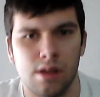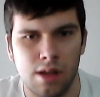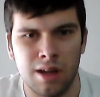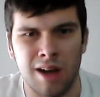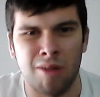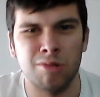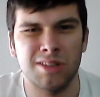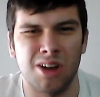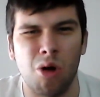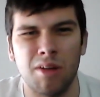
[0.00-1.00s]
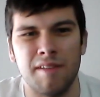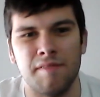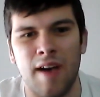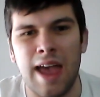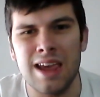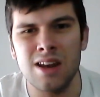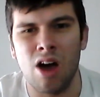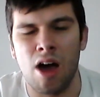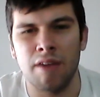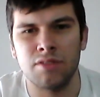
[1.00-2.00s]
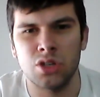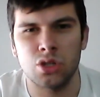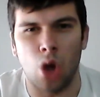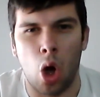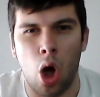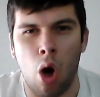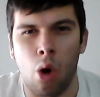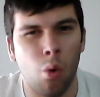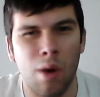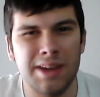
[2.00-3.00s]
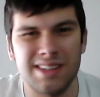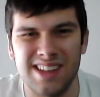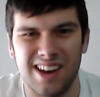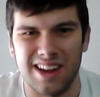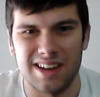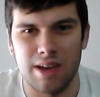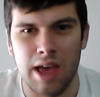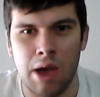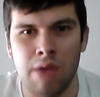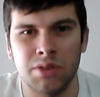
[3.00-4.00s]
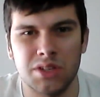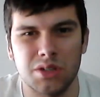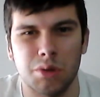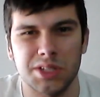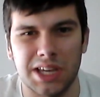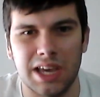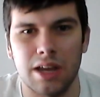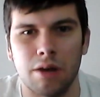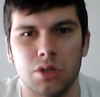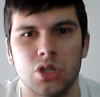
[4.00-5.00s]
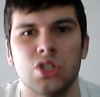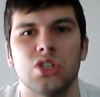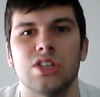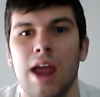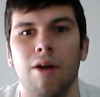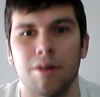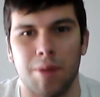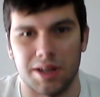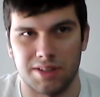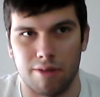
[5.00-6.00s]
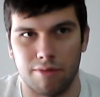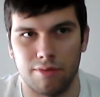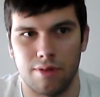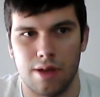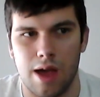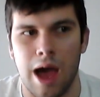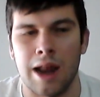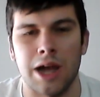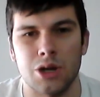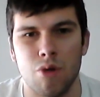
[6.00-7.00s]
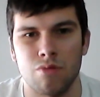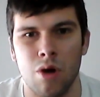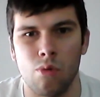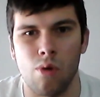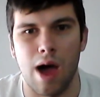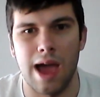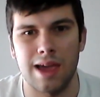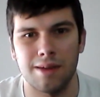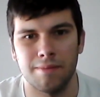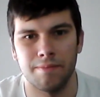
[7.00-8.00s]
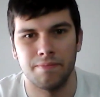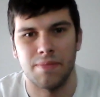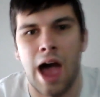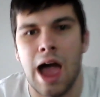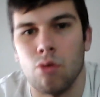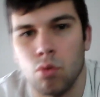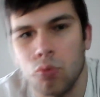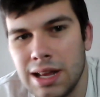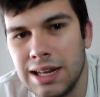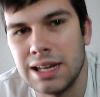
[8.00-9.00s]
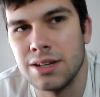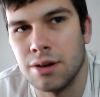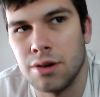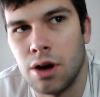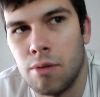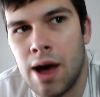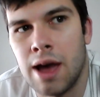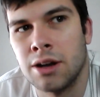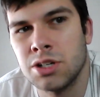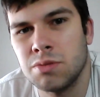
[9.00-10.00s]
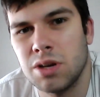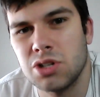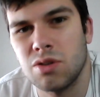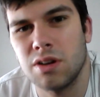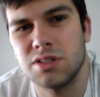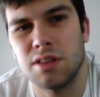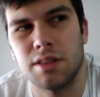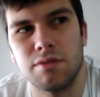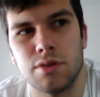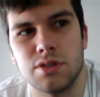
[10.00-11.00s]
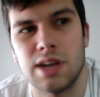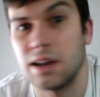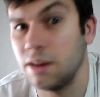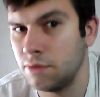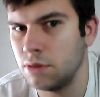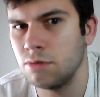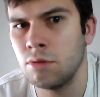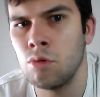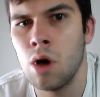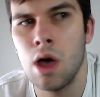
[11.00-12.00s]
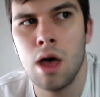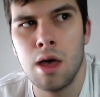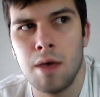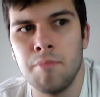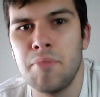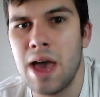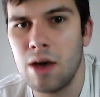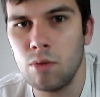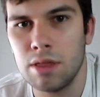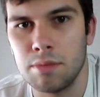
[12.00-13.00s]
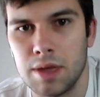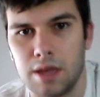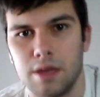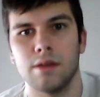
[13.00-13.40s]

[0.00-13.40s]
I wouldn't call it vain, I've just always done it. Ever since I was a kid, I would just stare at myself, and I don't know why. I really don't know why, and I just want to try something for a second, if you will bear with me.